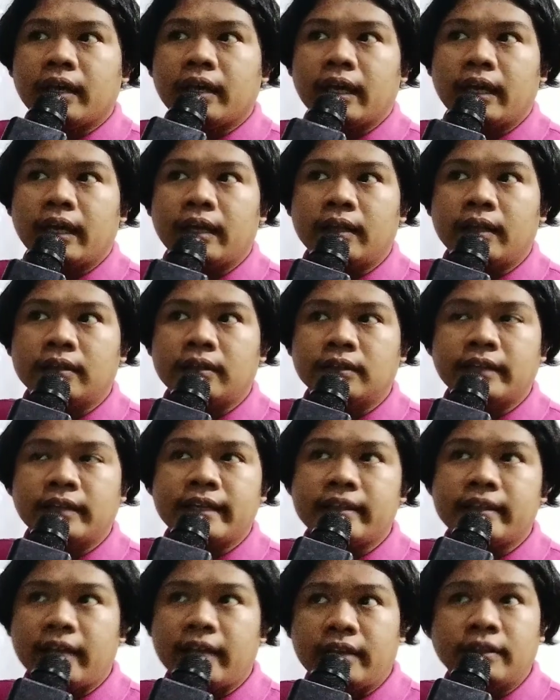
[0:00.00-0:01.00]
in the
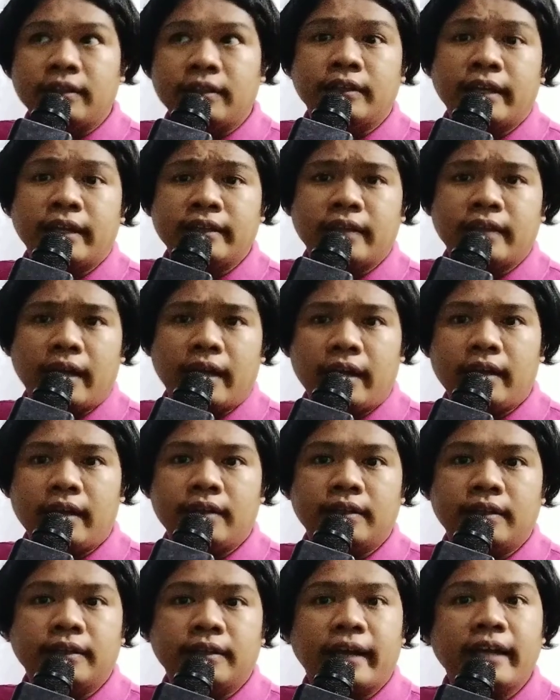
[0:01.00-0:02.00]

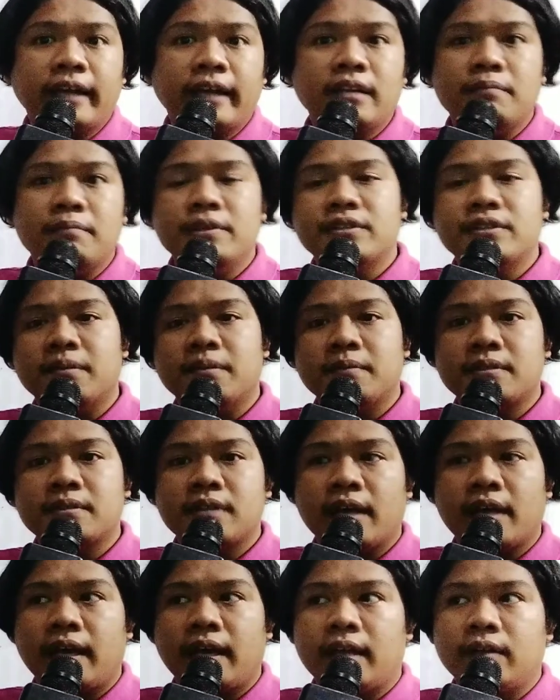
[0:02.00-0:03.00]

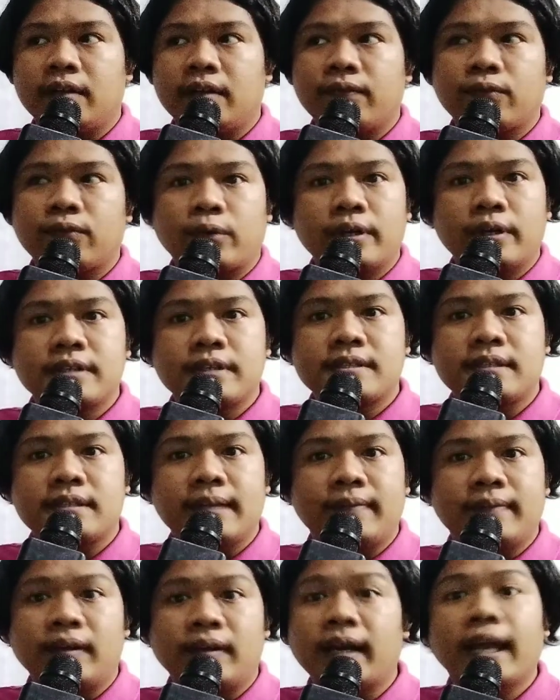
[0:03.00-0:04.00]
dynamisms and of course
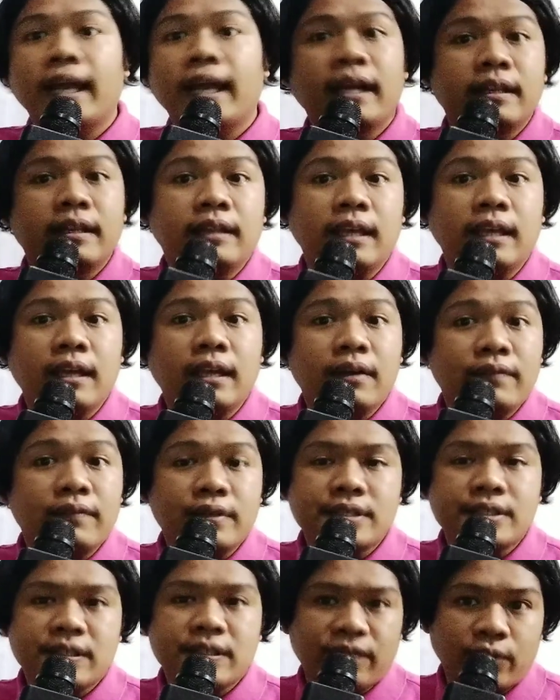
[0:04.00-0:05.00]
the variety
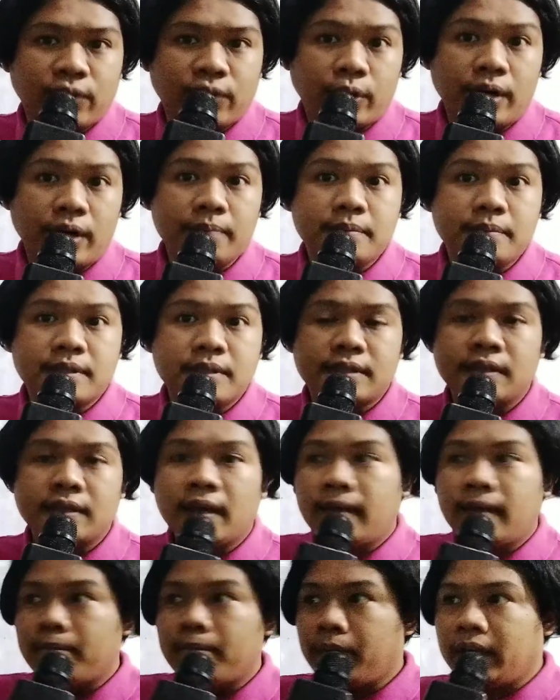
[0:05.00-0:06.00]
of its forms.
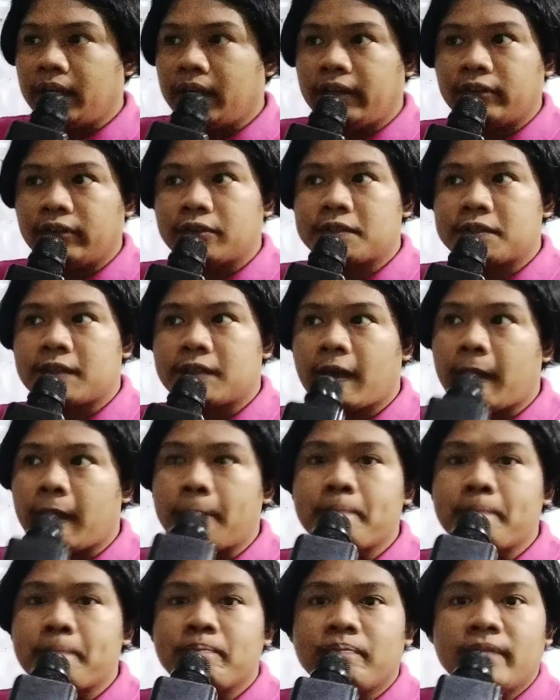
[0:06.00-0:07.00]
Meaning to
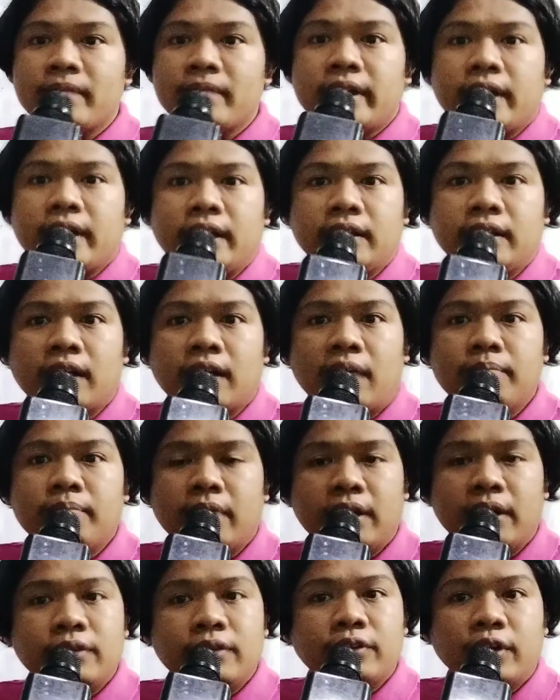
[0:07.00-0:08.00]
say, in
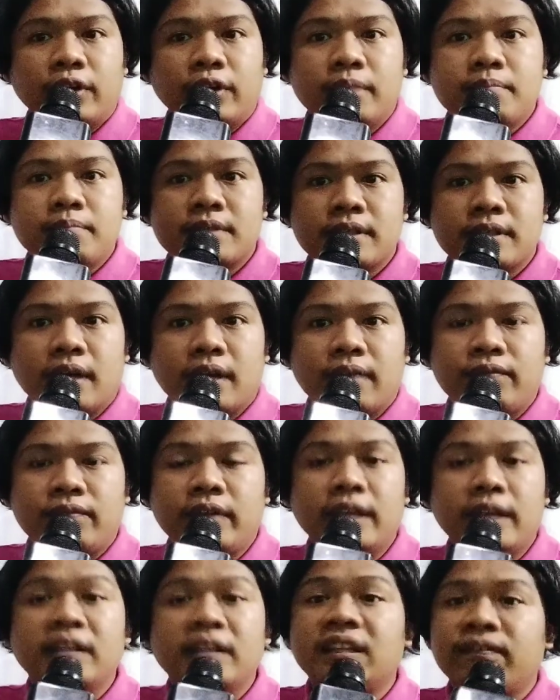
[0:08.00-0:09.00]
terms
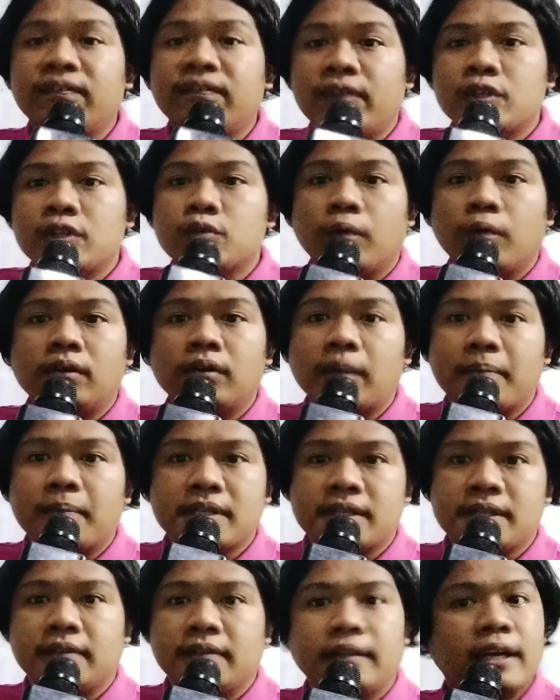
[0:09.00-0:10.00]
of the individual
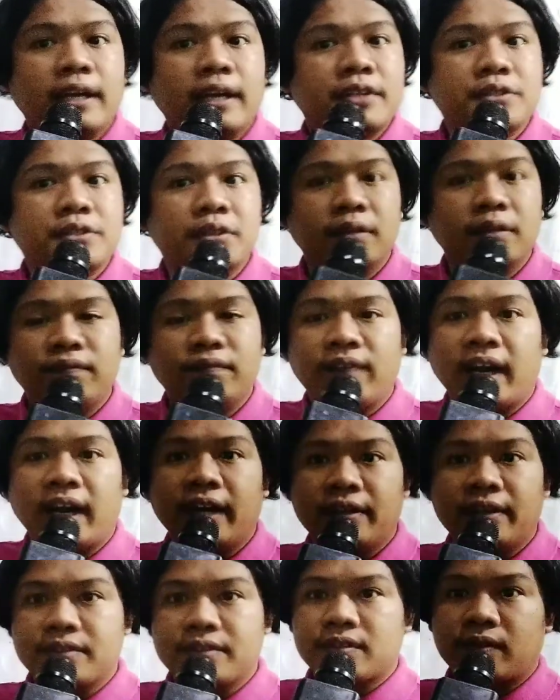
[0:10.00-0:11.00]
representation of
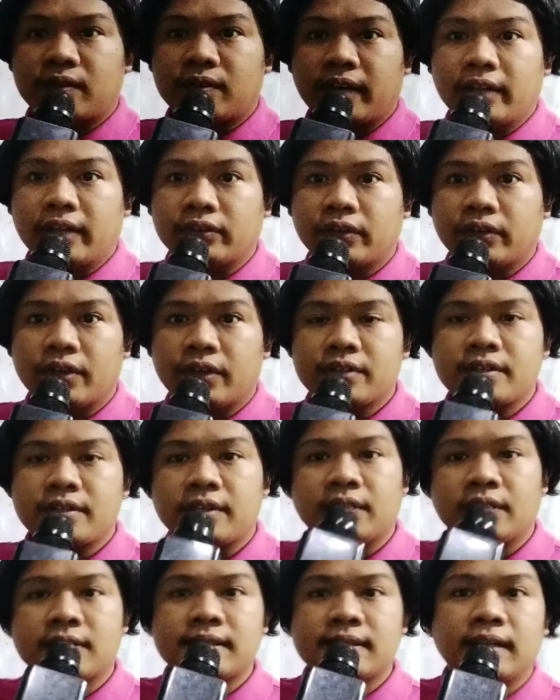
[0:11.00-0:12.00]
various
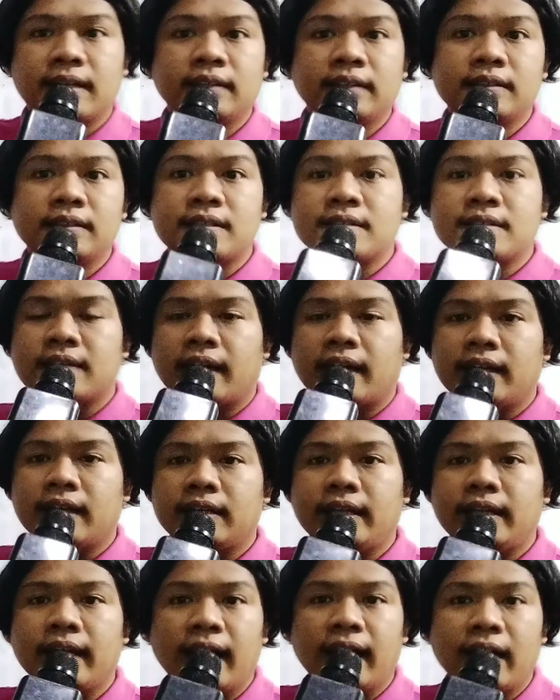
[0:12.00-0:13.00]
writers, it does not
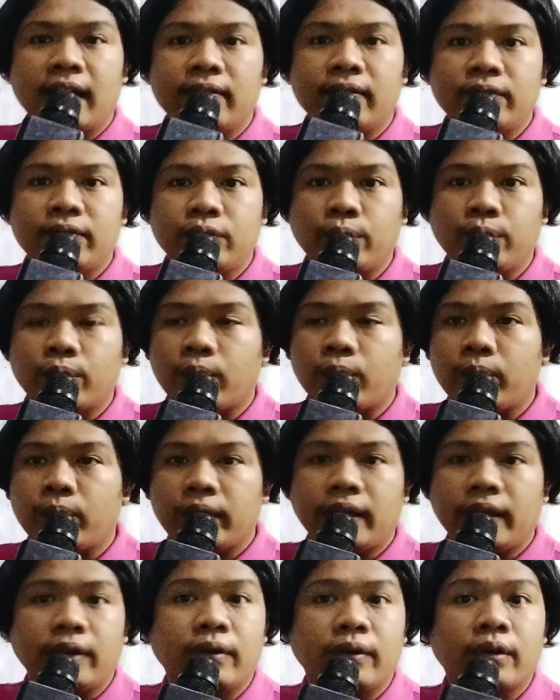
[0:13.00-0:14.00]
necessarily have to
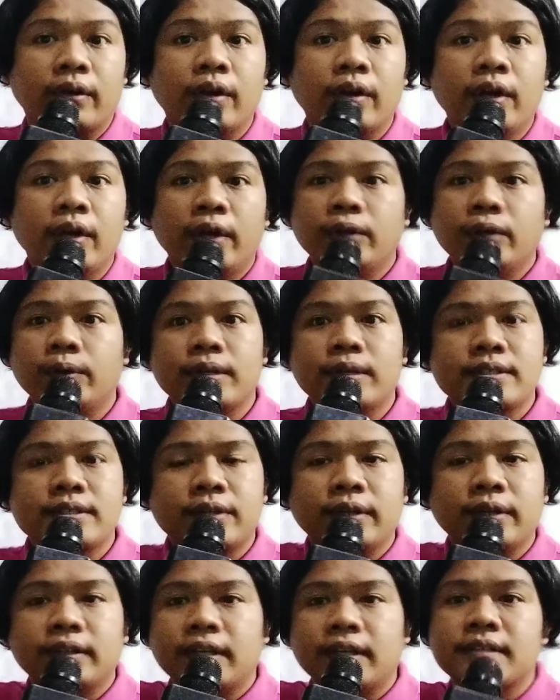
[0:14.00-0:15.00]
cohere to a
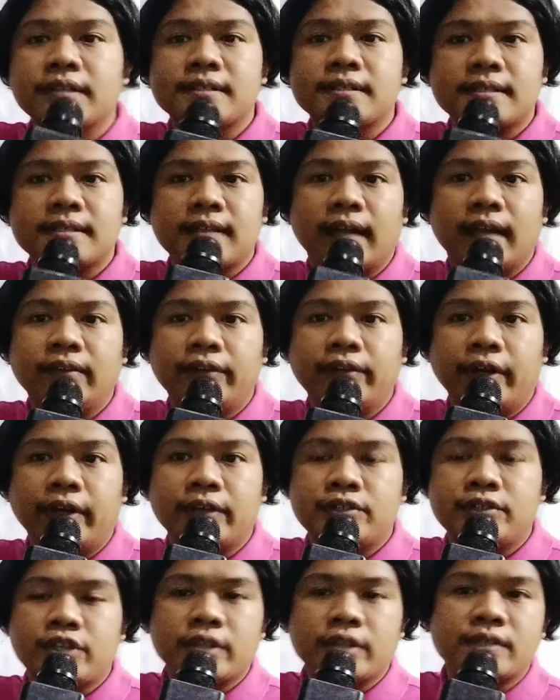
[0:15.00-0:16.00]
certain
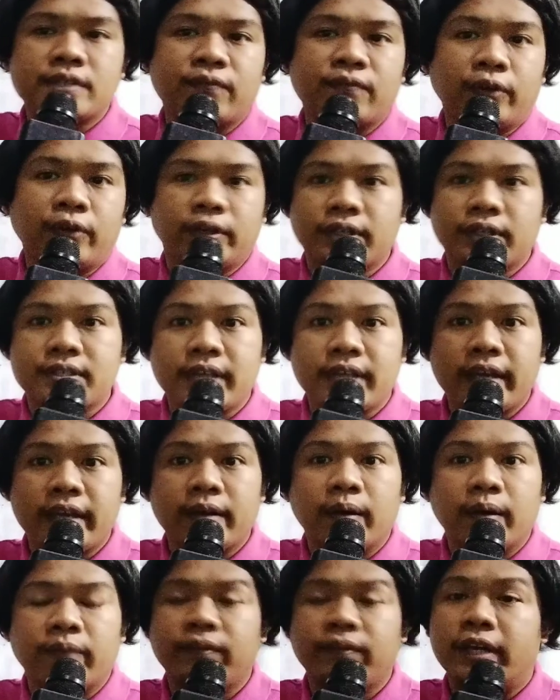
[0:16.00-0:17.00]
standard just for the
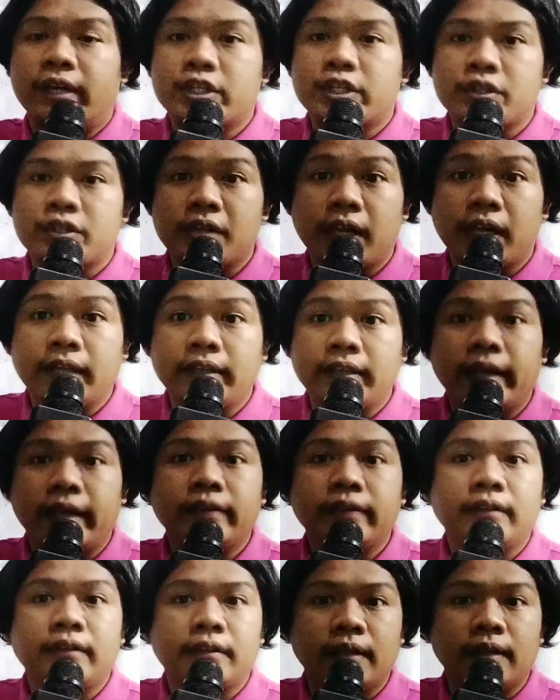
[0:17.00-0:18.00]
sake of national
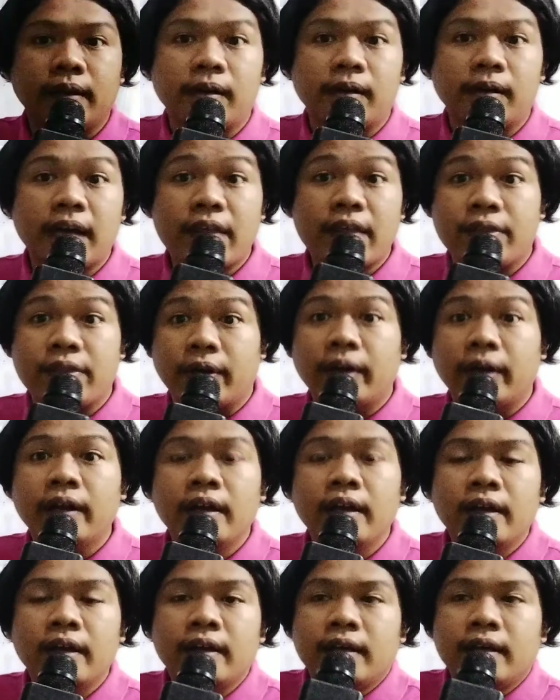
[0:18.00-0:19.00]
identity. Rather,
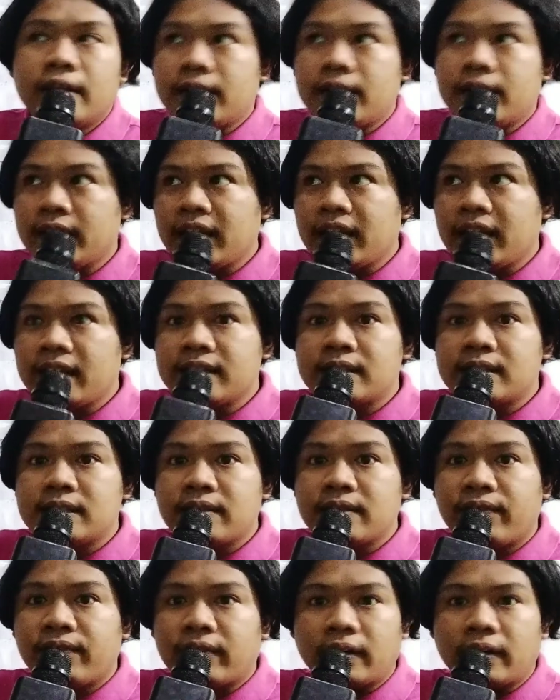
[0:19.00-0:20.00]

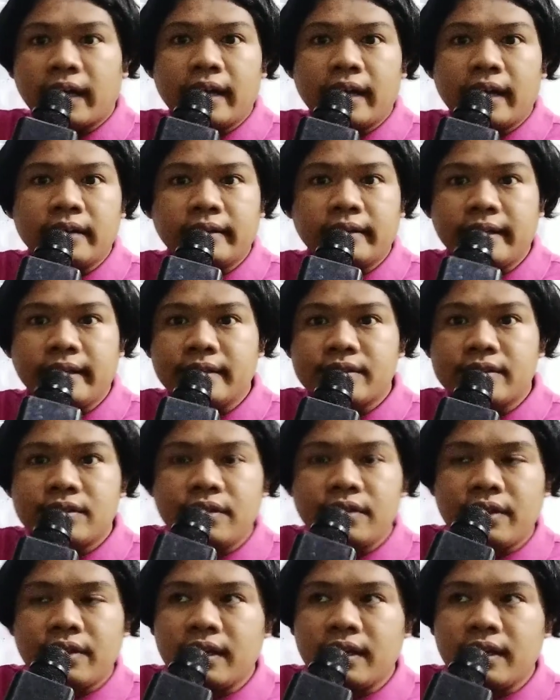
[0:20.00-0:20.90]
these varieties,